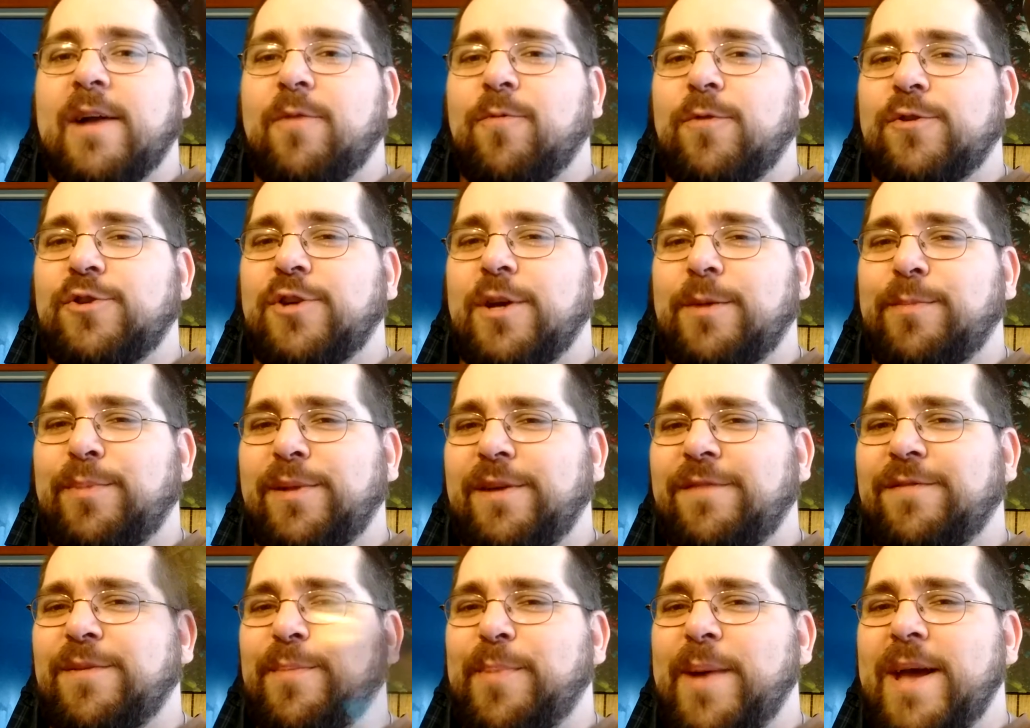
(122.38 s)
which I
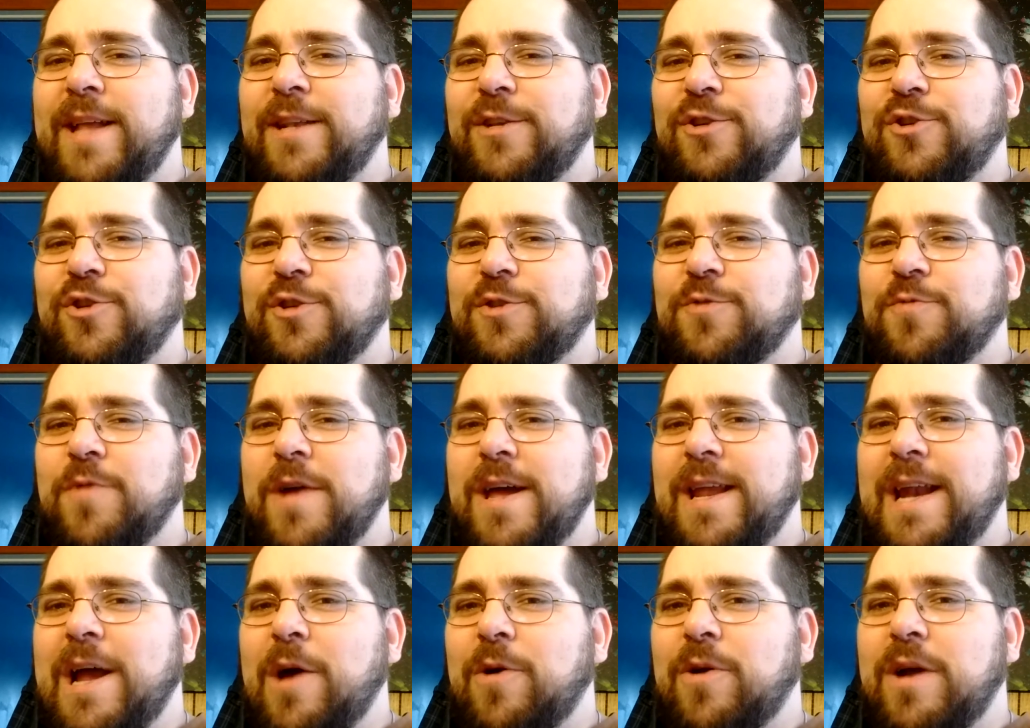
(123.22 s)
believe the patent just
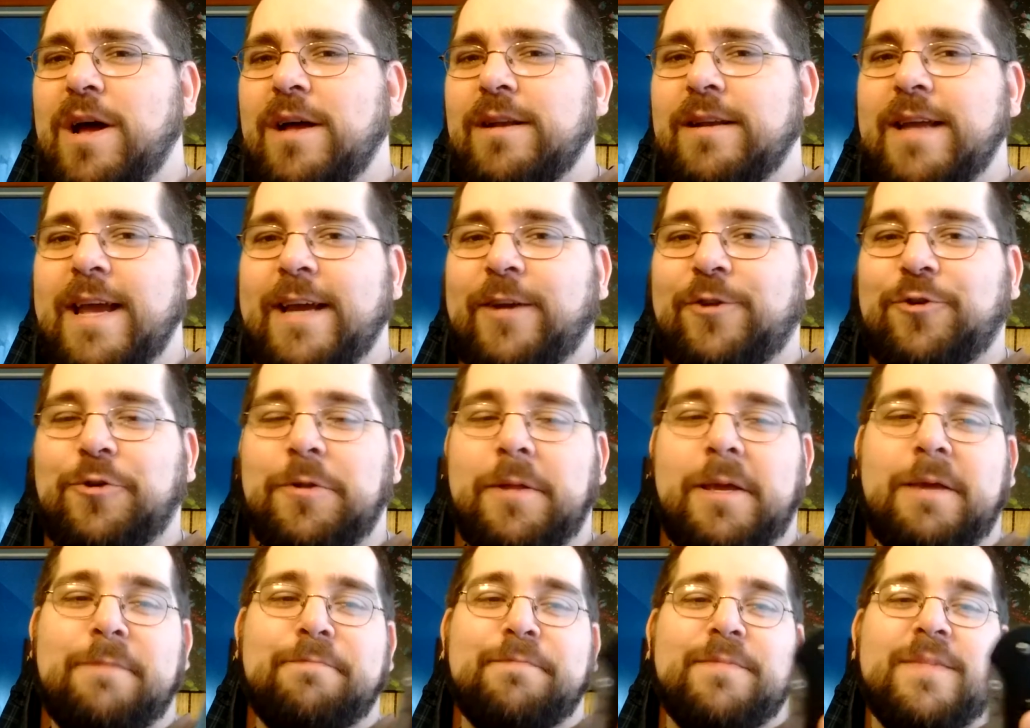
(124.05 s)
ran out on,
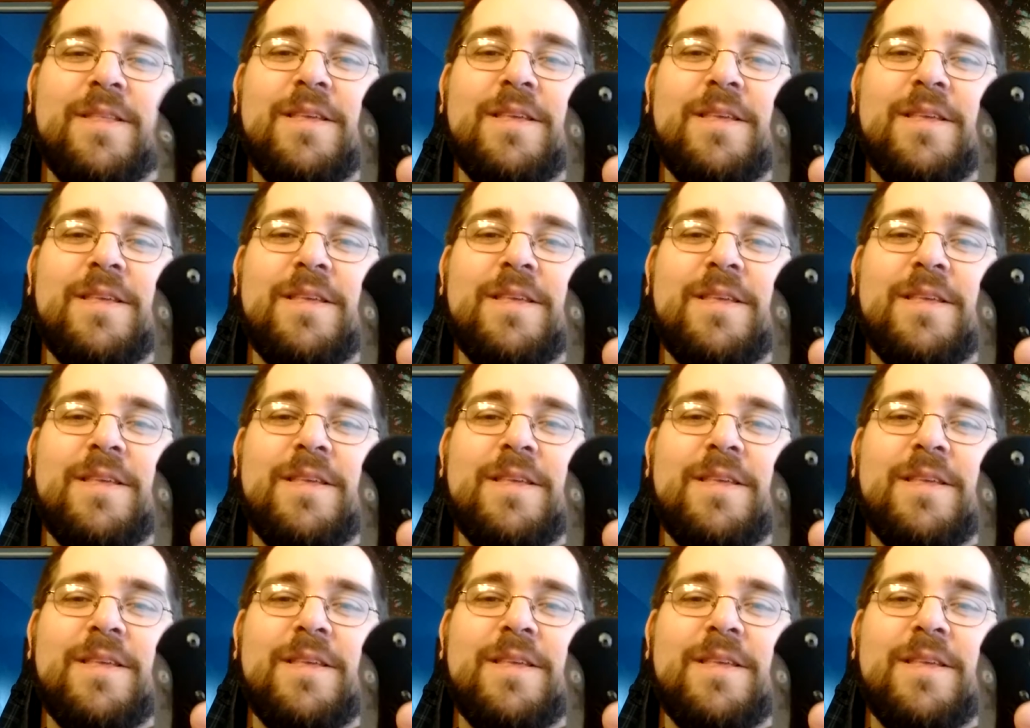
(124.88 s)
actually.